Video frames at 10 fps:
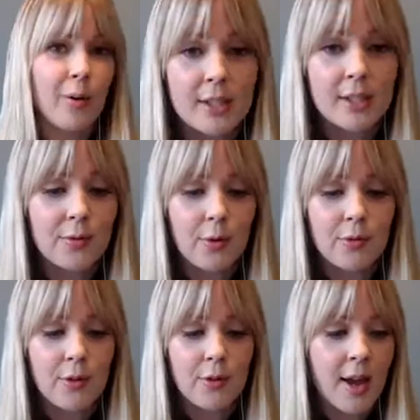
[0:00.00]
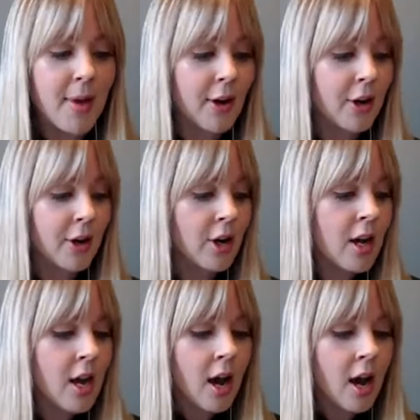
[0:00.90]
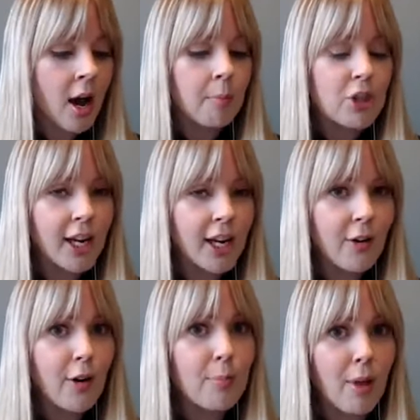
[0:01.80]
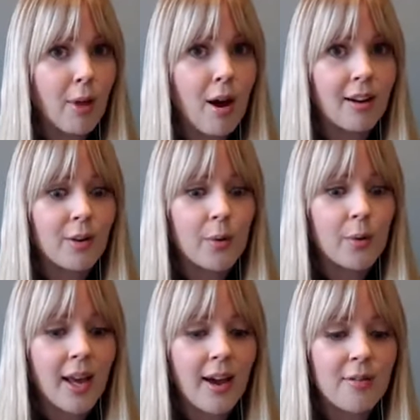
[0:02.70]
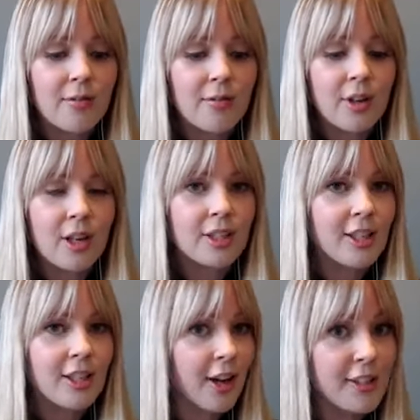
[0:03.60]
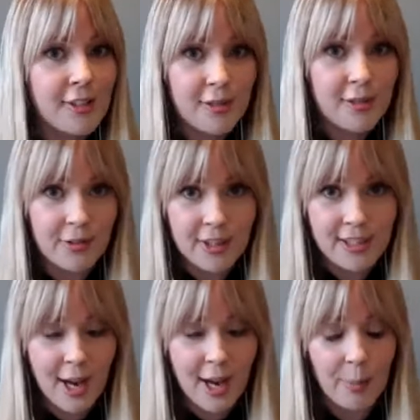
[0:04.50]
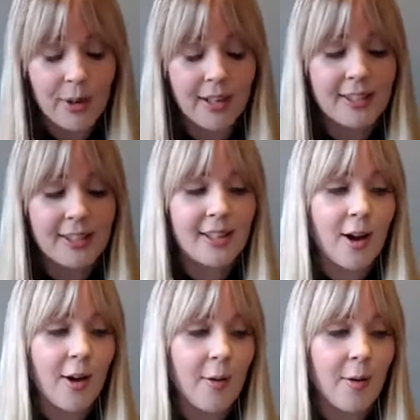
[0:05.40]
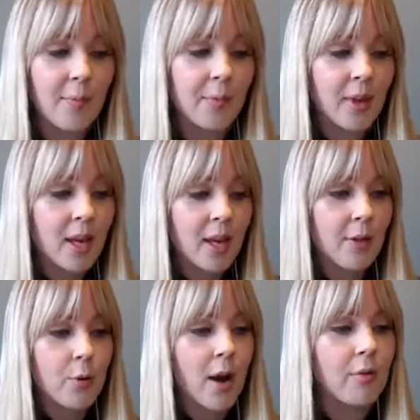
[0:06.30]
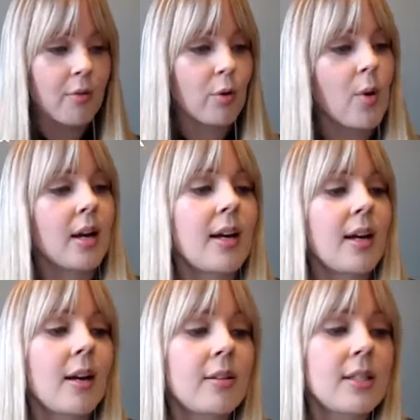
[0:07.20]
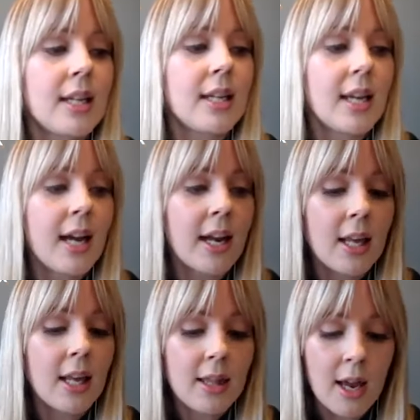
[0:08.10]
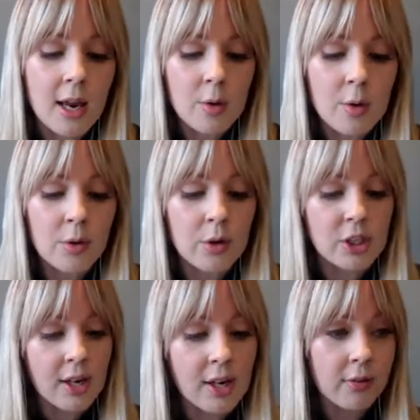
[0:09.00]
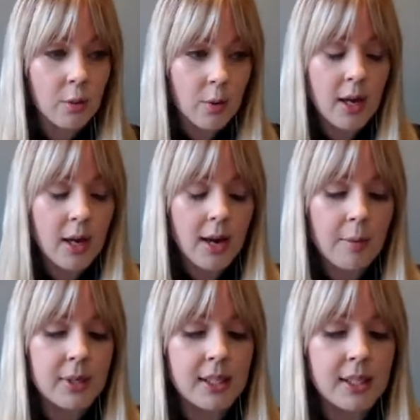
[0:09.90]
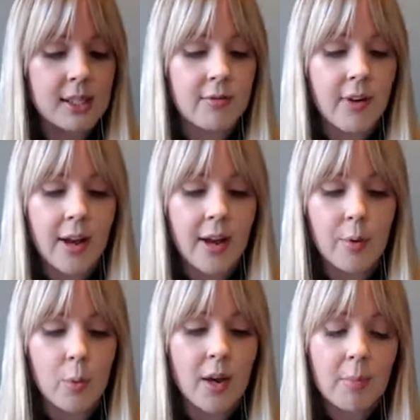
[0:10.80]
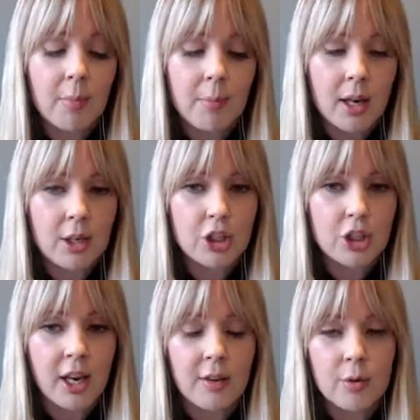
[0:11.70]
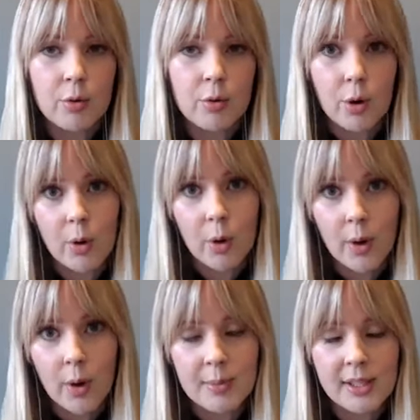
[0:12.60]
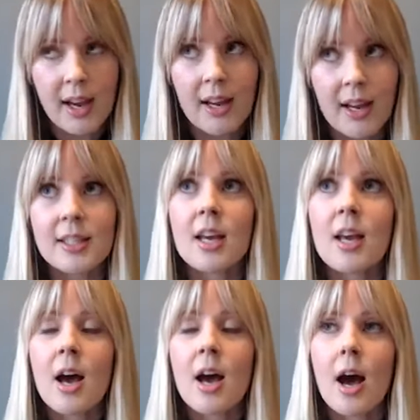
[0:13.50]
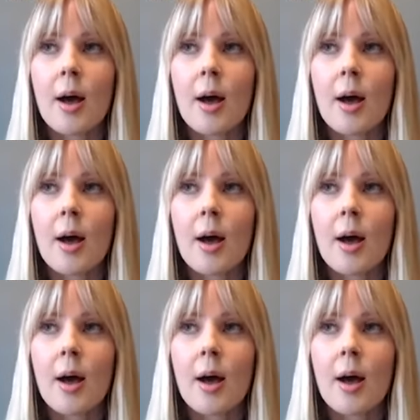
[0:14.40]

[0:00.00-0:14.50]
different topics for that matter, check out our blog. We have tons of different topics. If you ever want to kind of dig in on anything, there's definitely one on IP65, but we have a bunch. And if you go to our website,